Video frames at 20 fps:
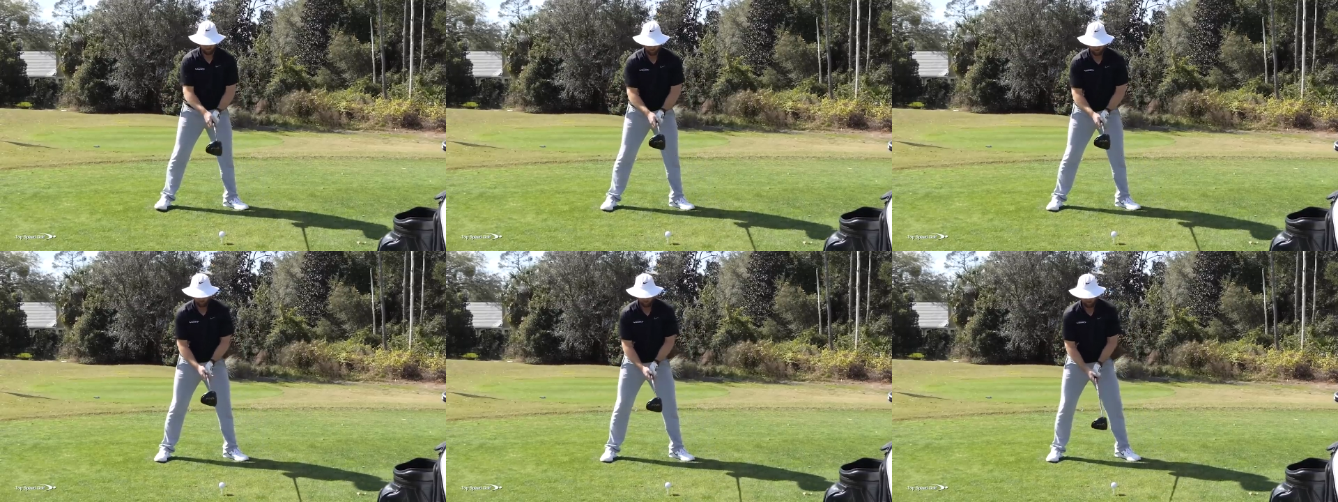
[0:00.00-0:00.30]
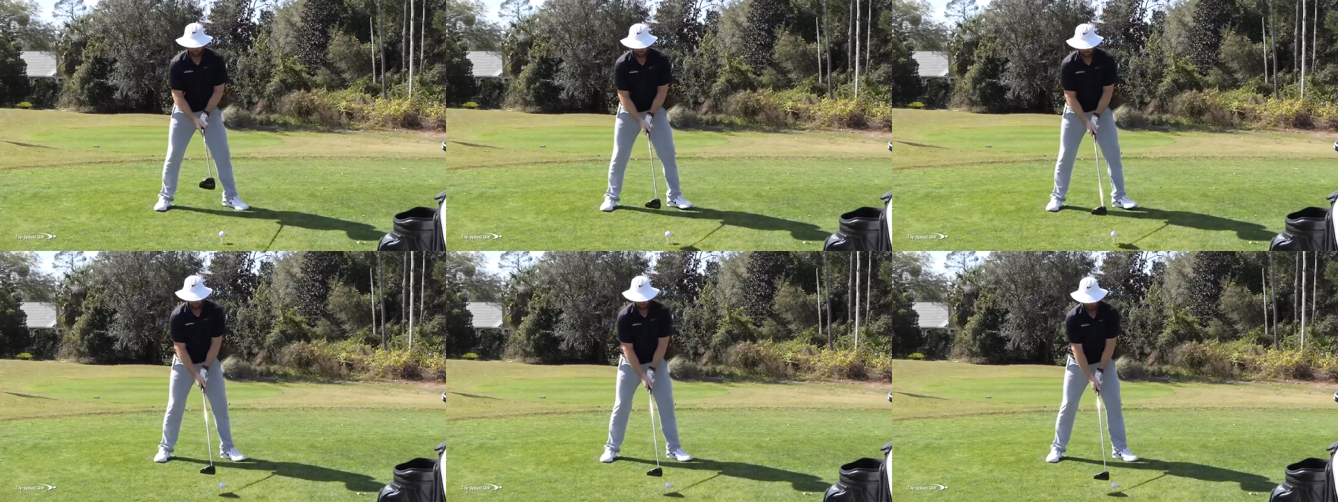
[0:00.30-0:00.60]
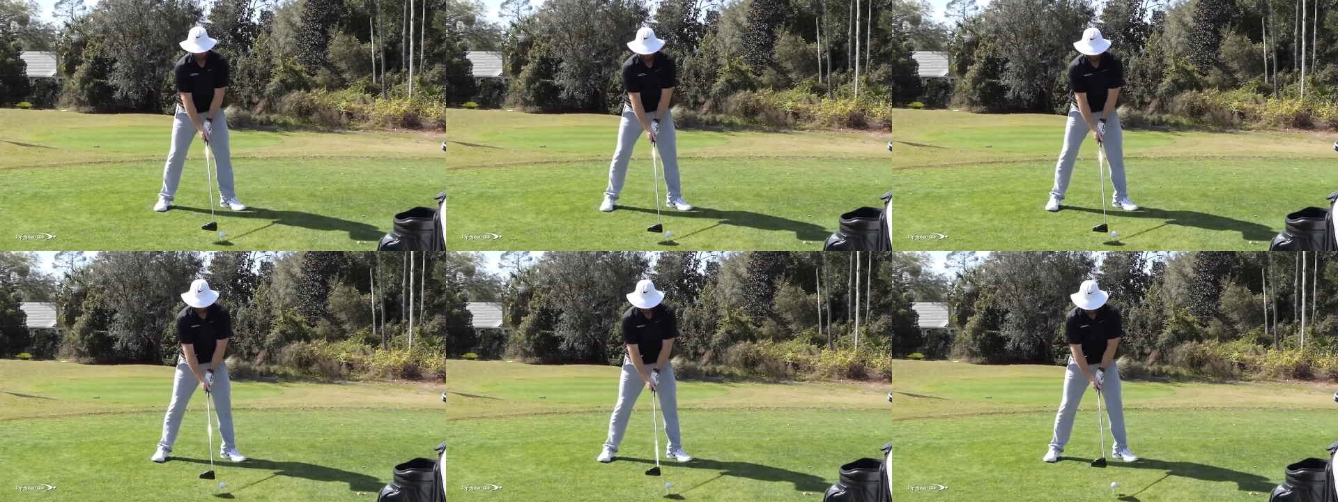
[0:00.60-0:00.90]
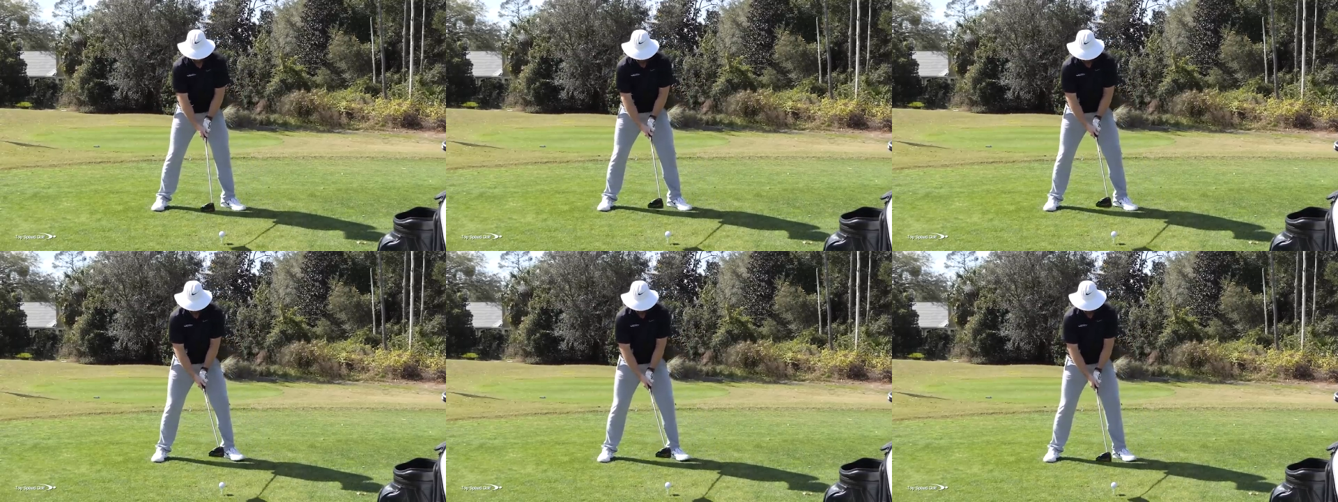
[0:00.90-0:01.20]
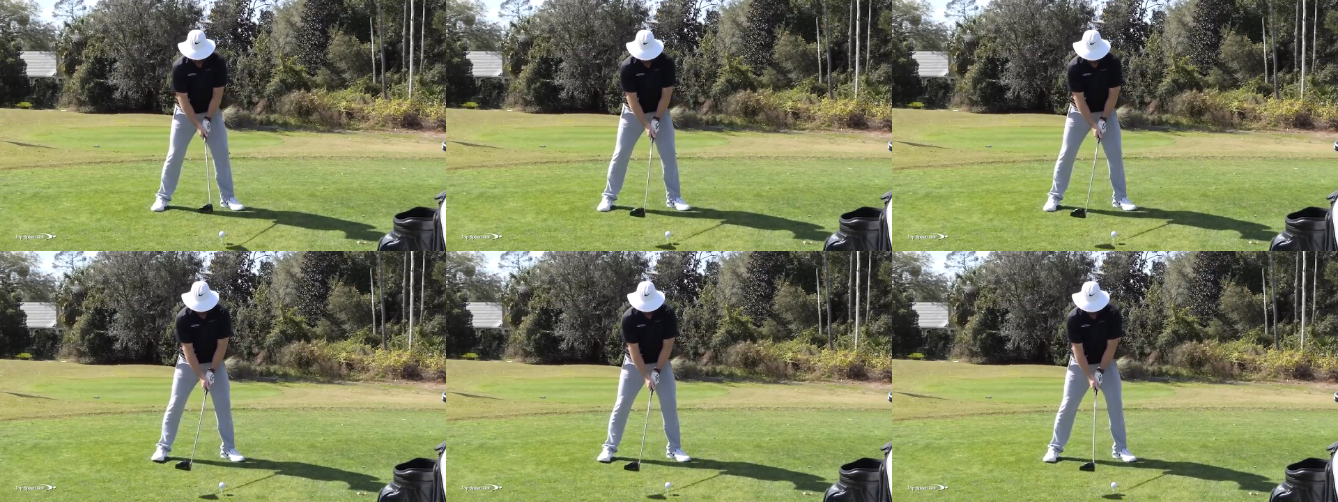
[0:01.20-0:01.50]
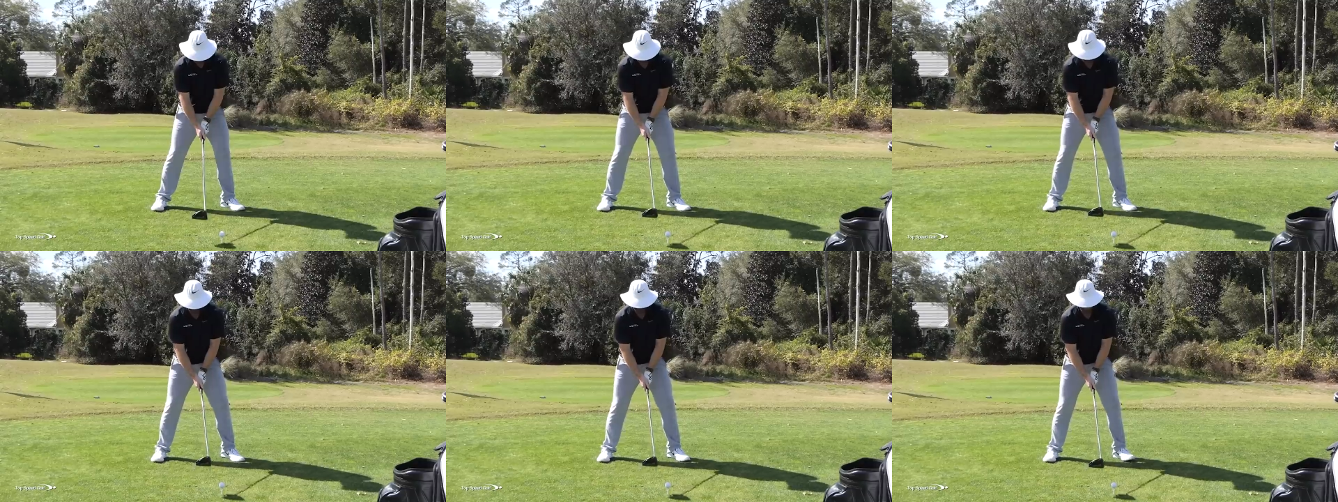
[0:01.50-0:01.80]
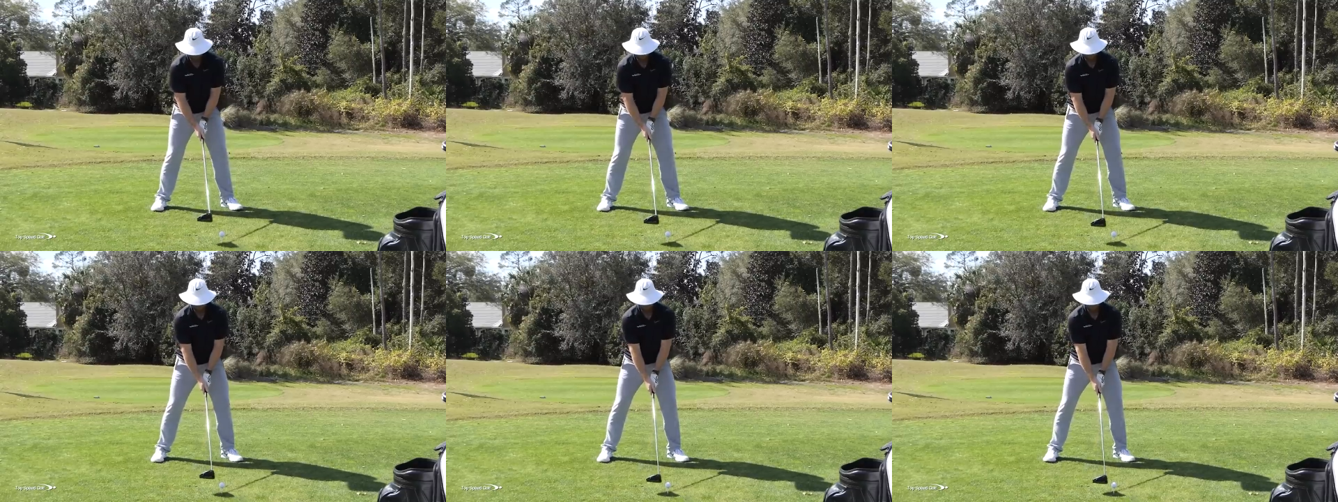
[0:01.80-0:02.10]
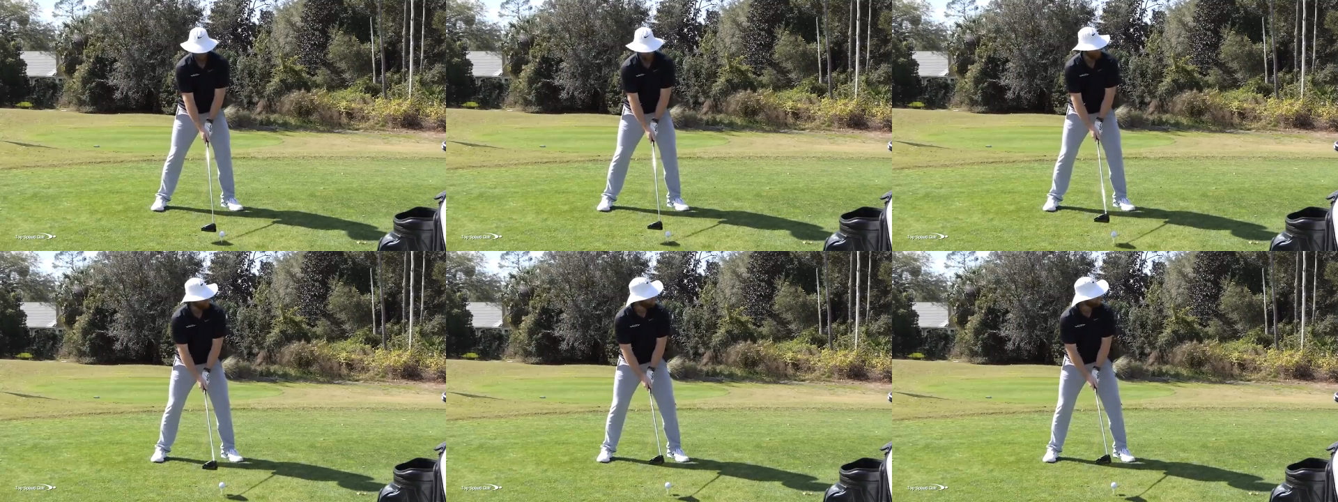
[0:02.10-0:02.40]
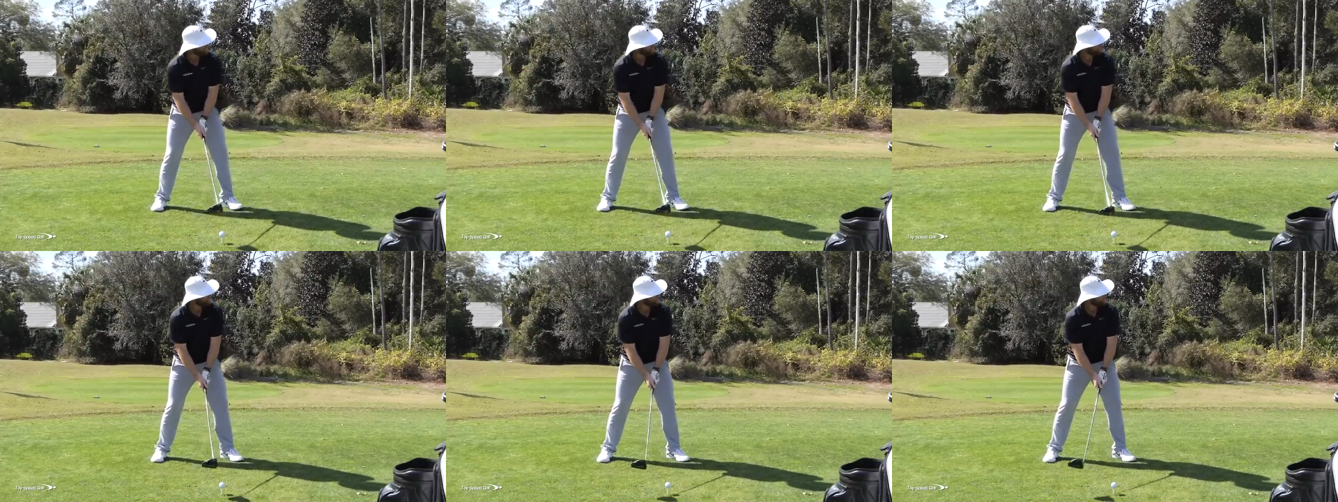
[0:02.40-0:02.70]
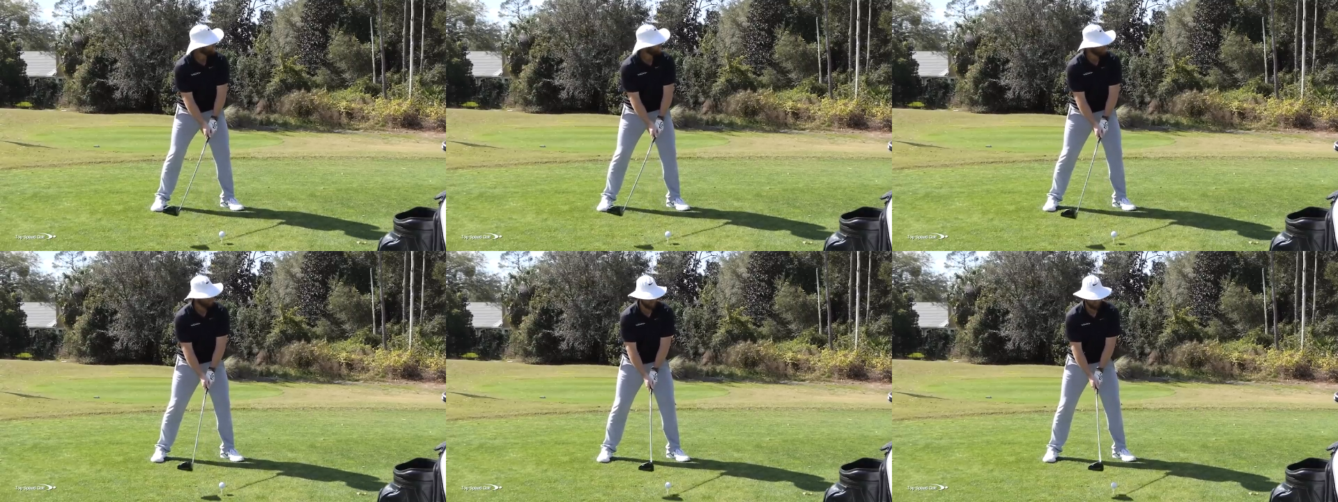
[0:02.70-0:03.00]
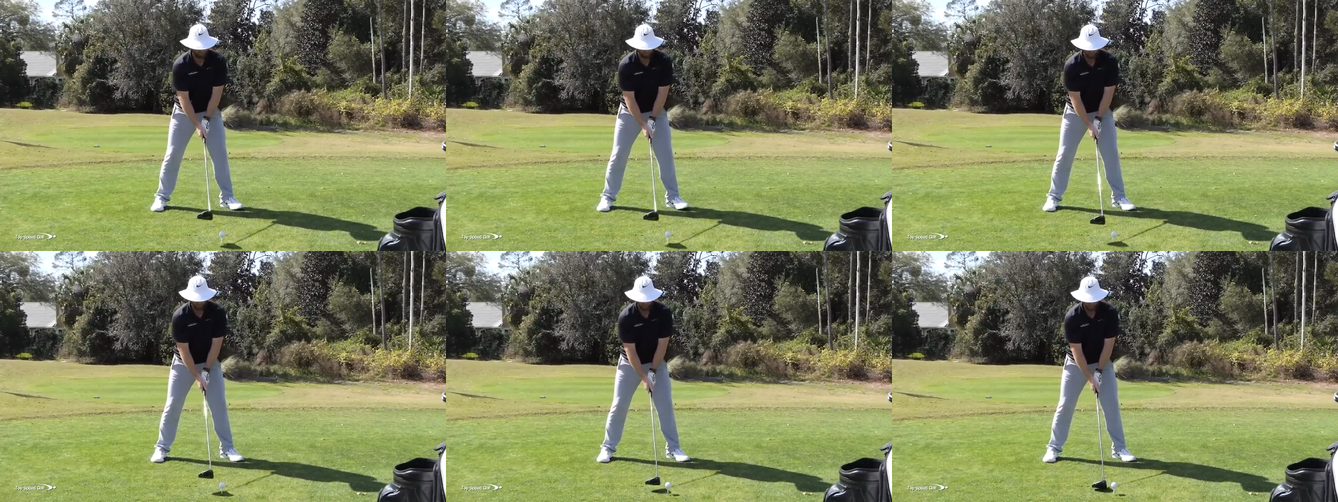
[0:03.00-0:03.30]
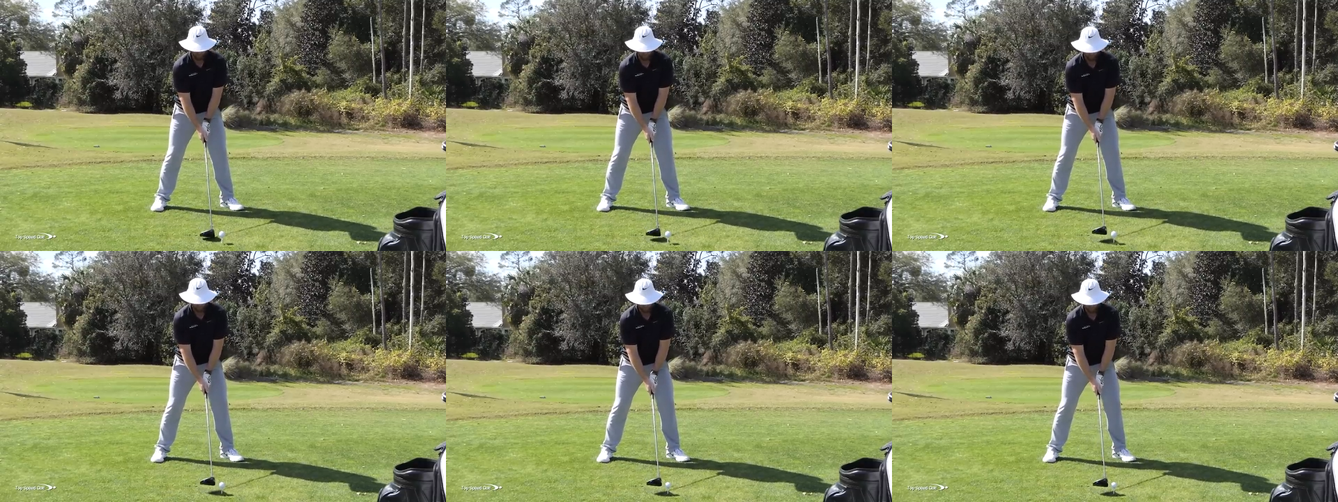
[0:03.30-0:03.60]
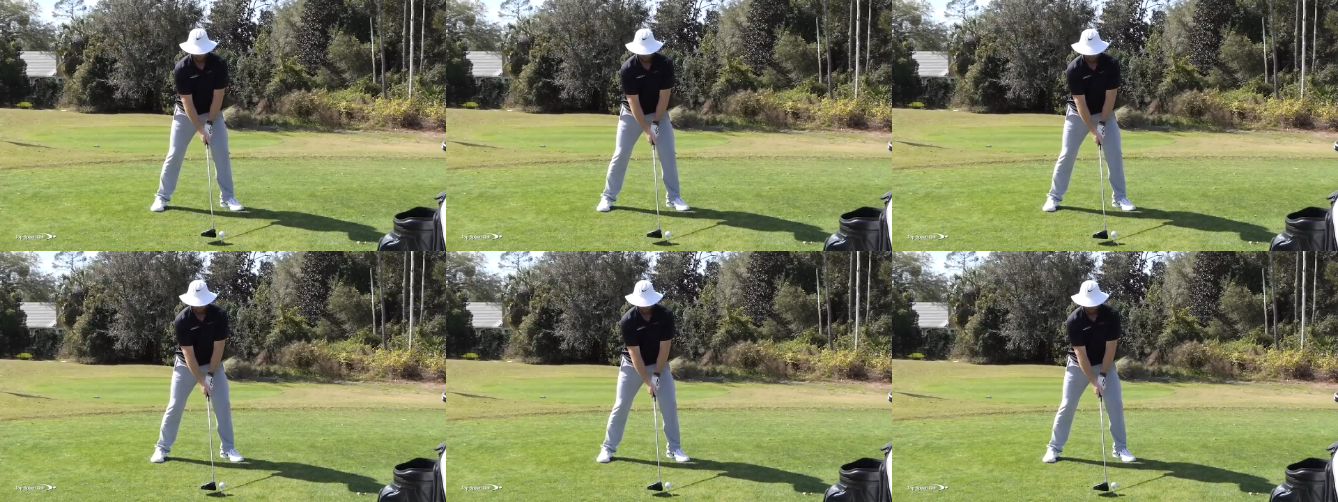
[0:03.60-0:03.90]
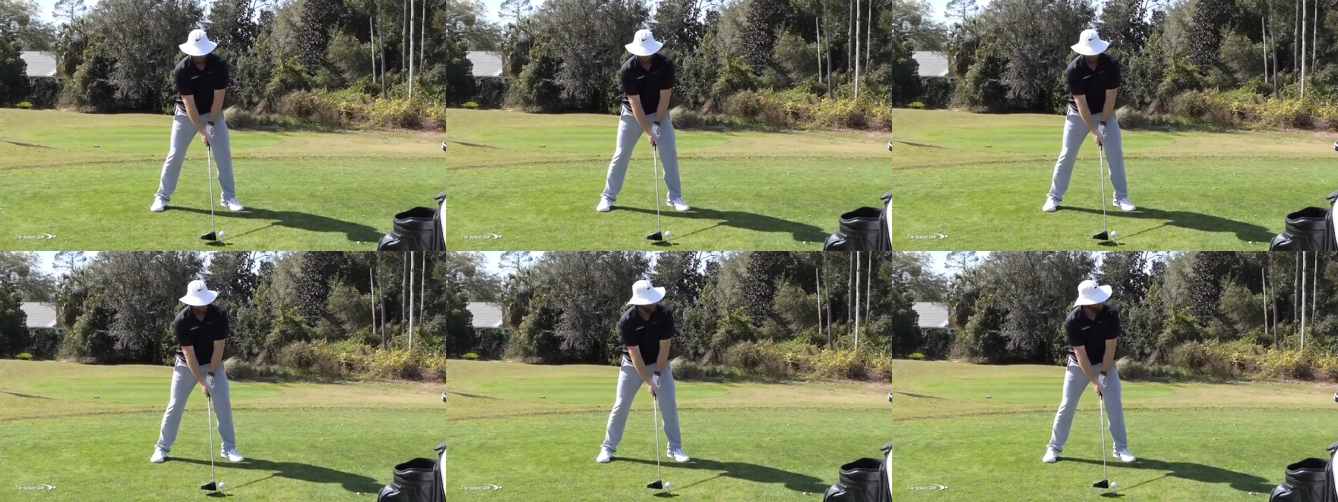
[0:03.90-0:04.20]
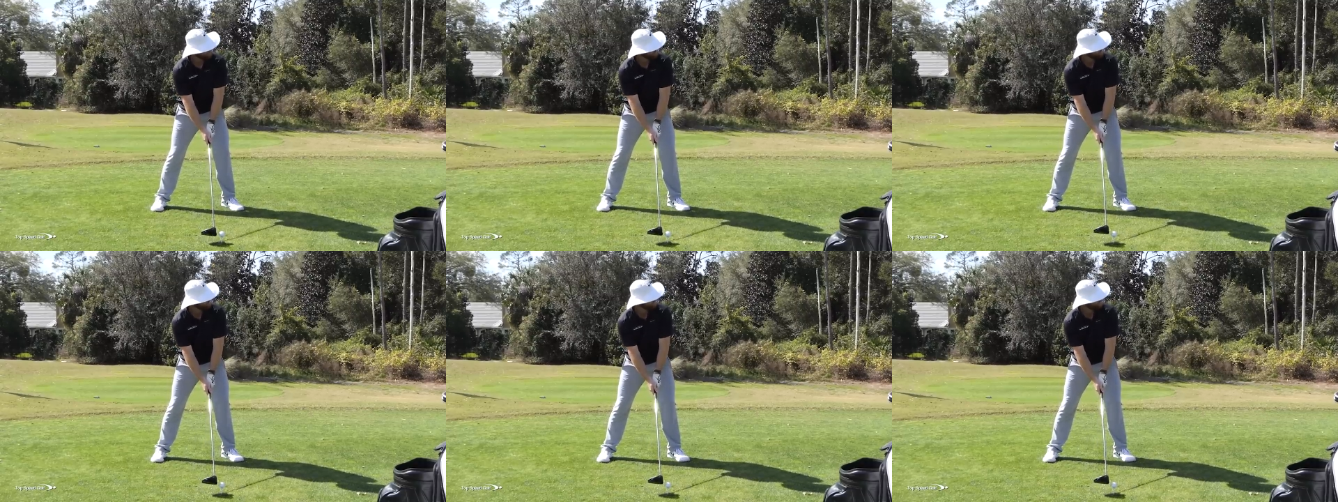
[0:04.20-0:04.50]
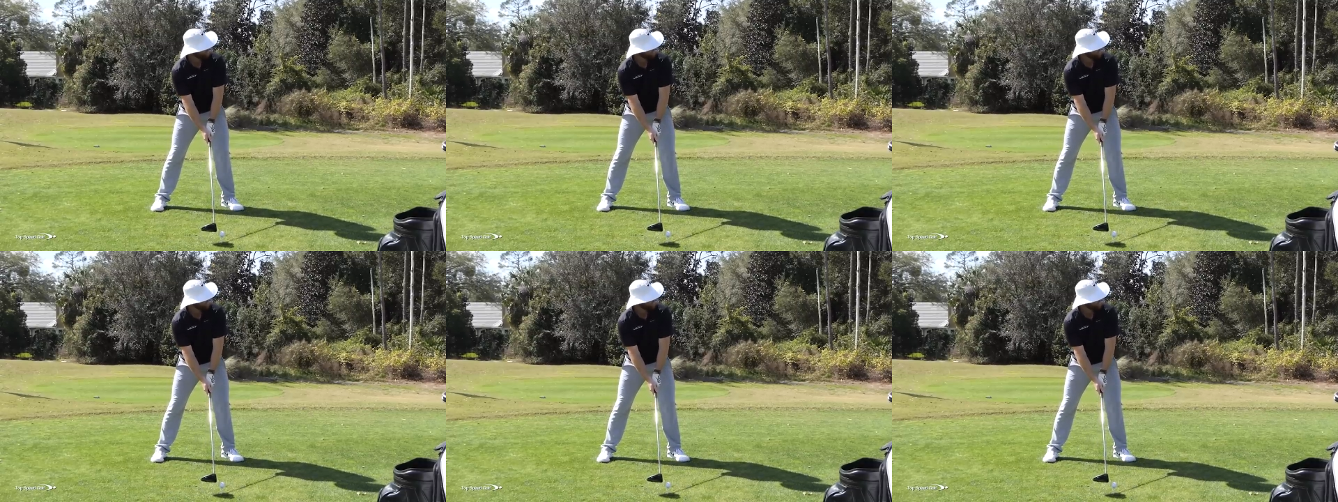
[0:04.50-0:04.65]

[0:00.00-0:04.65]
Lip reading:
Nobody's mouth can be seen.